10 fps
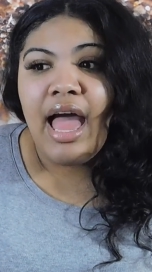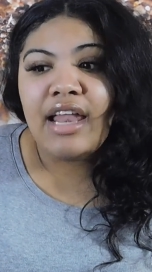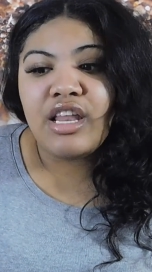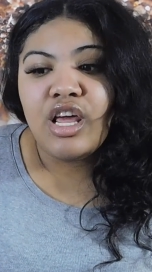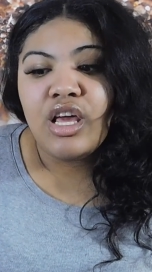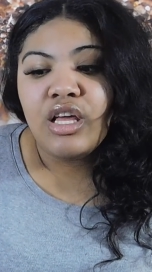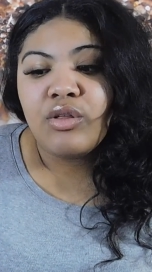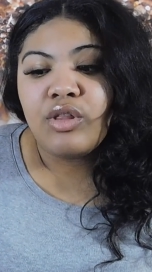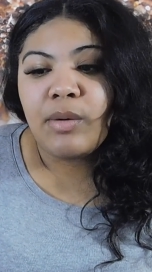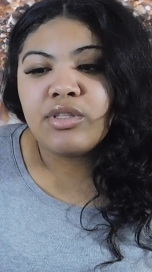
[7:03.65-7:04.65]
And
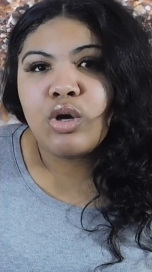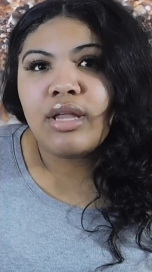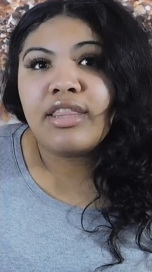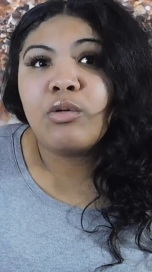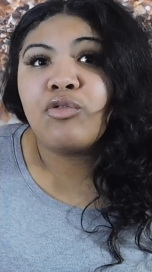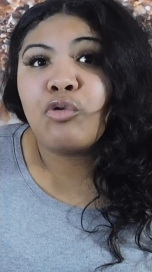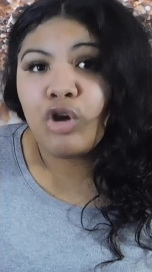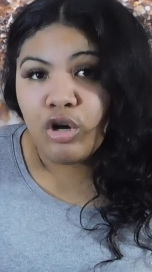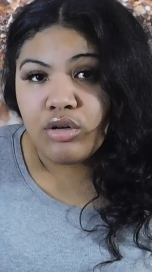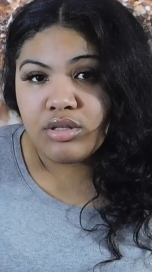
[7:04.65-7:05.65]
they were told that there was
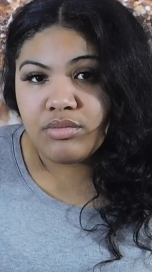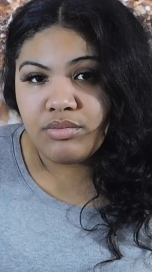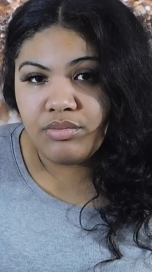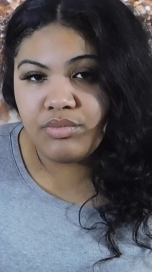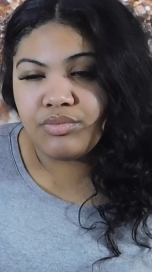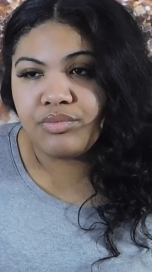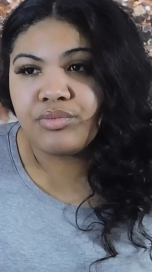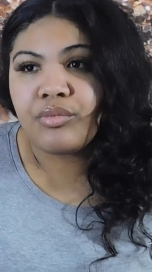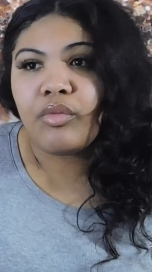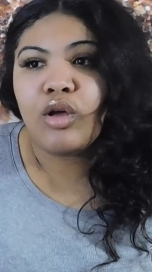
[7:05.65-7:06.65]
4 girls.
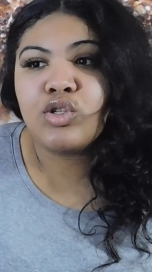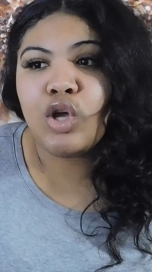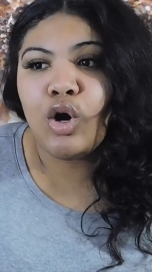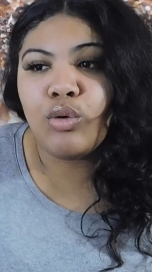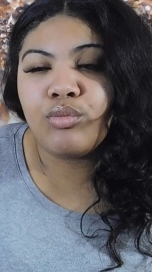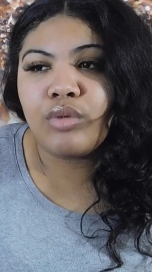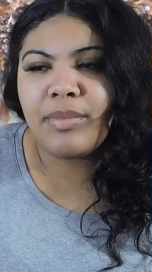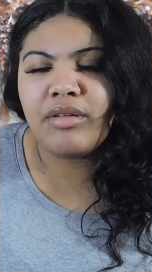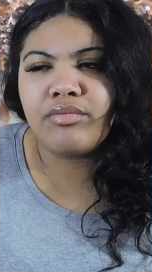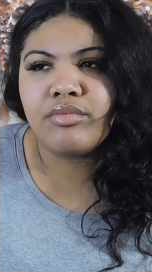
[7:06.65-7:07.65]
So, I
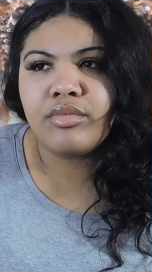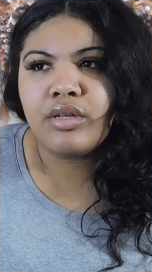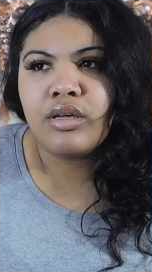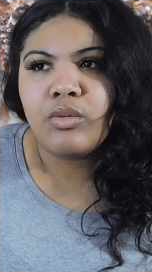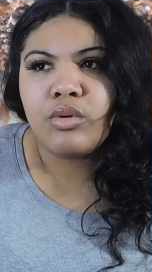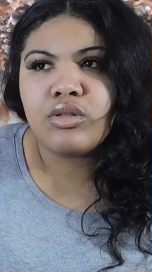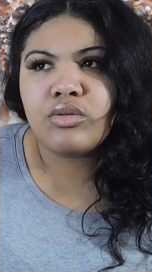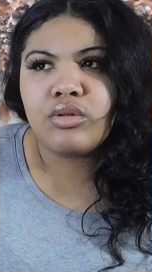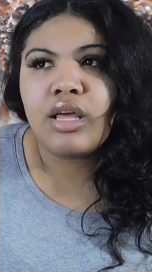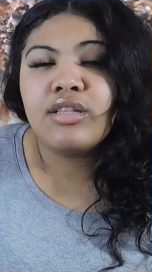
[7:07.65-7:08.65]
mean,
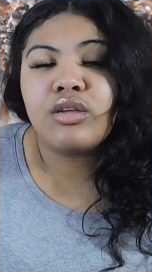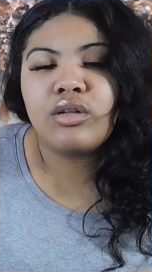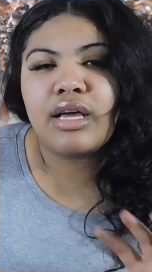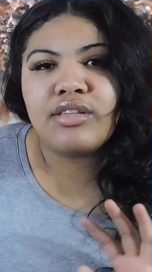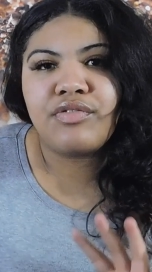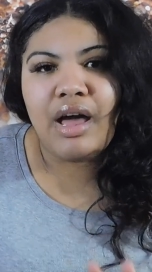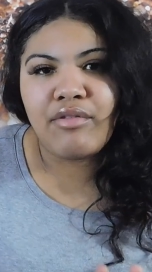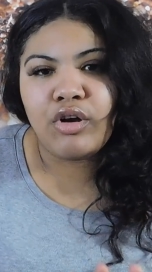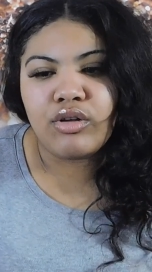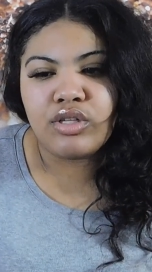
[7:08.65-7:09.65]
told that it was
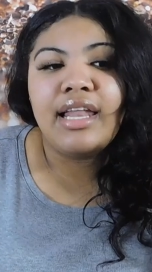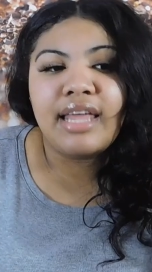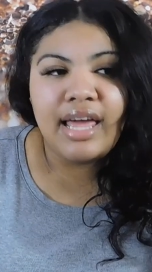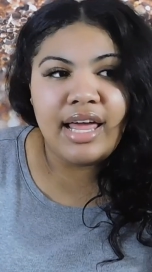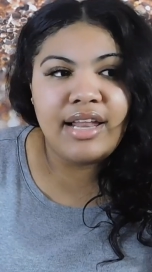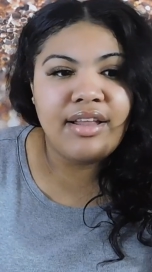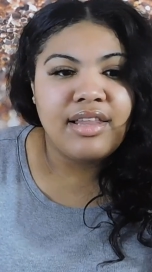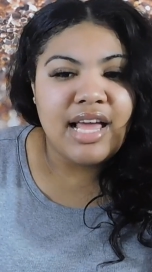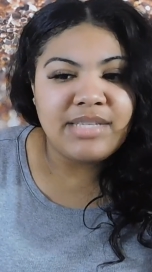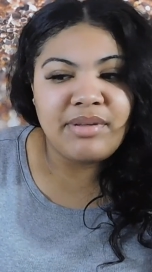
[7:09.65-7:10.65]
5 girls. And then,
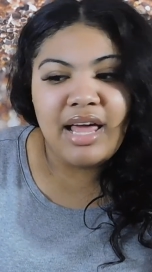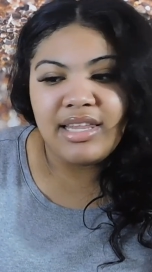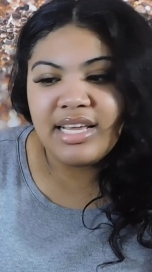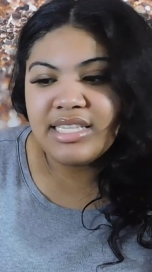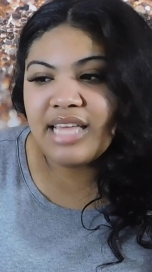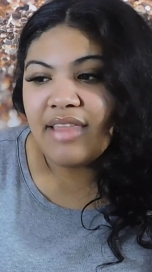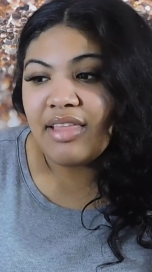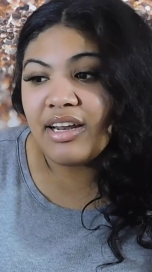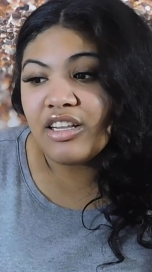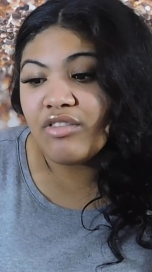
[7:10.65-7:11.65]
last but not least, the
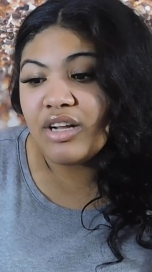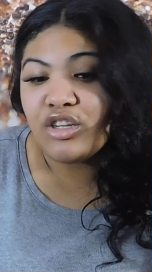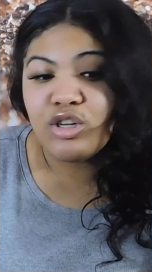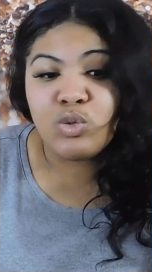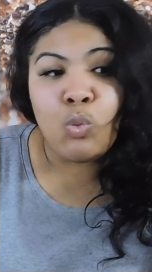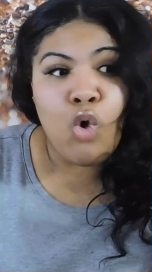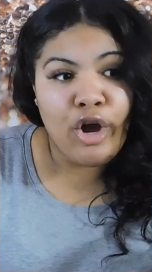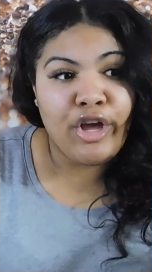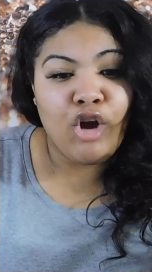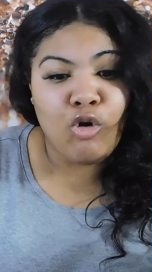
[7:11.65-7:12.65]
athletic director is
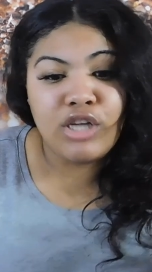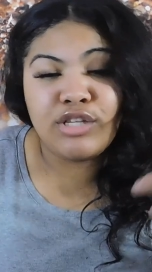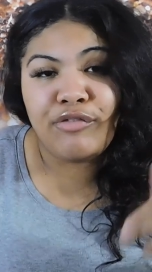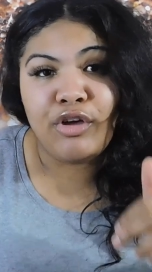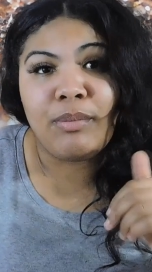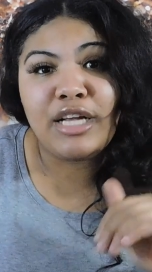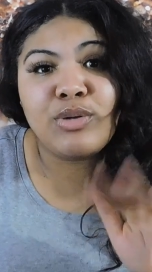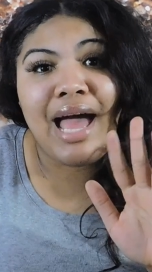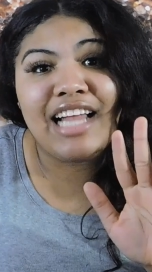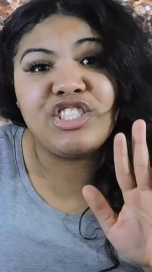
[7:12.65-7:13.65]
walking across the field. Mind
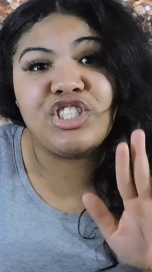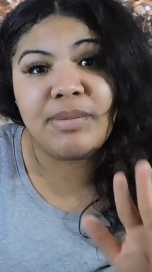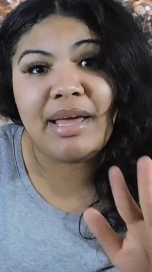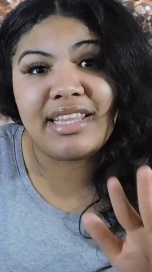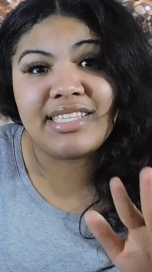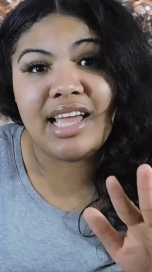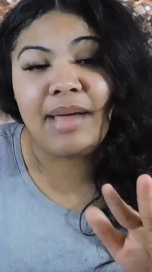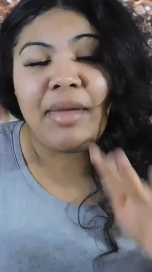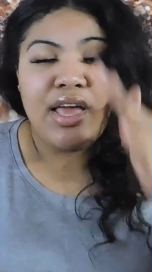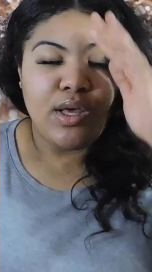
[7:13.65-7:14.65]
you, I had gym at this time.